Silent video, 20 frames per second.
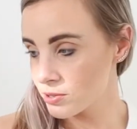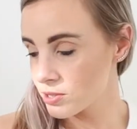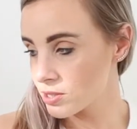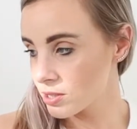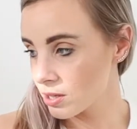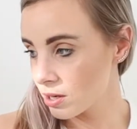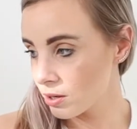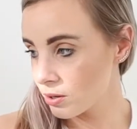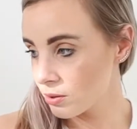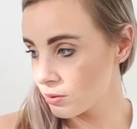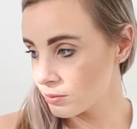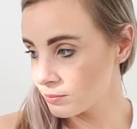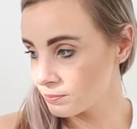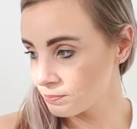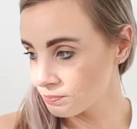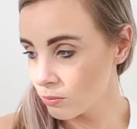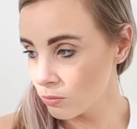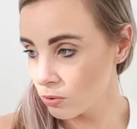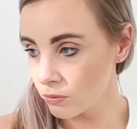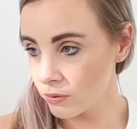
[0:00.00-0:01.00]
So
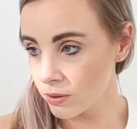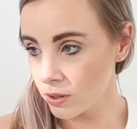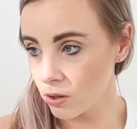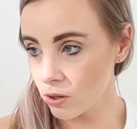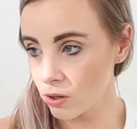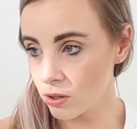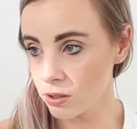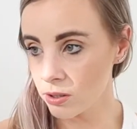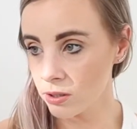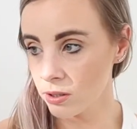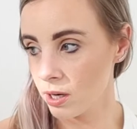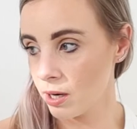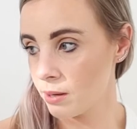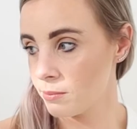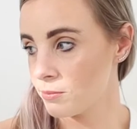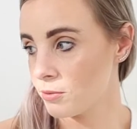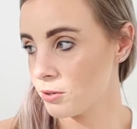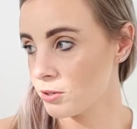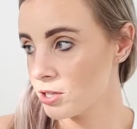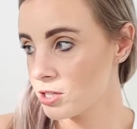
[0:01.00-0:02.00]
moving on,
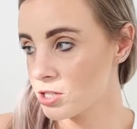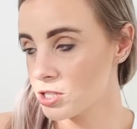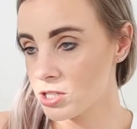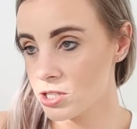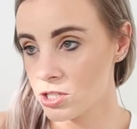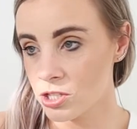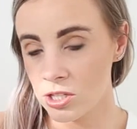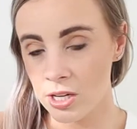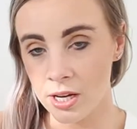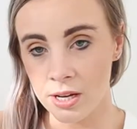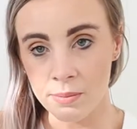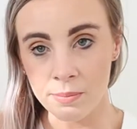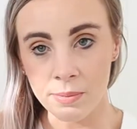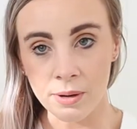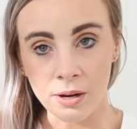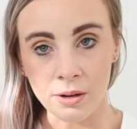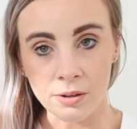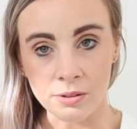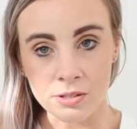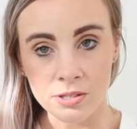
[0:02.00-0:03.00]
I'm gonna just chat
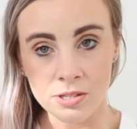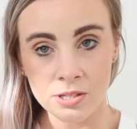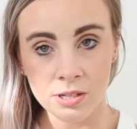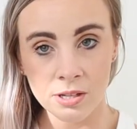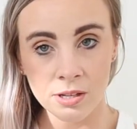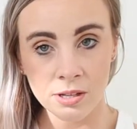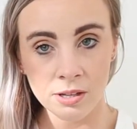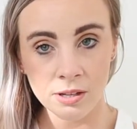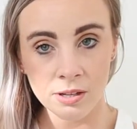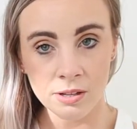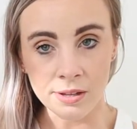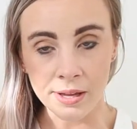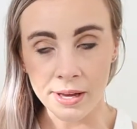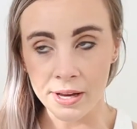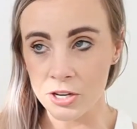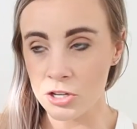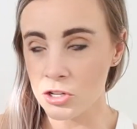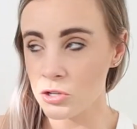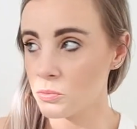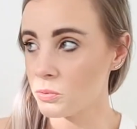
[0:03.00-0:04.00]
about the
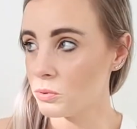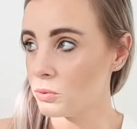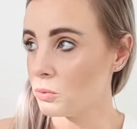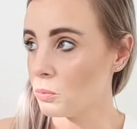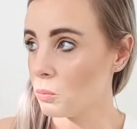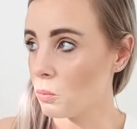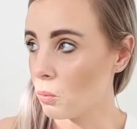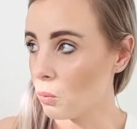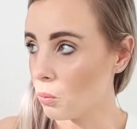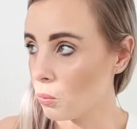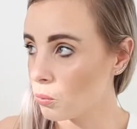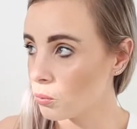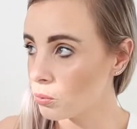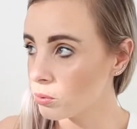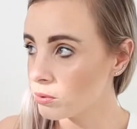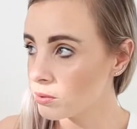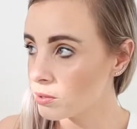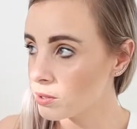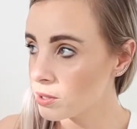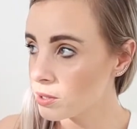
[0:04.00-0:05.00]
actual wall.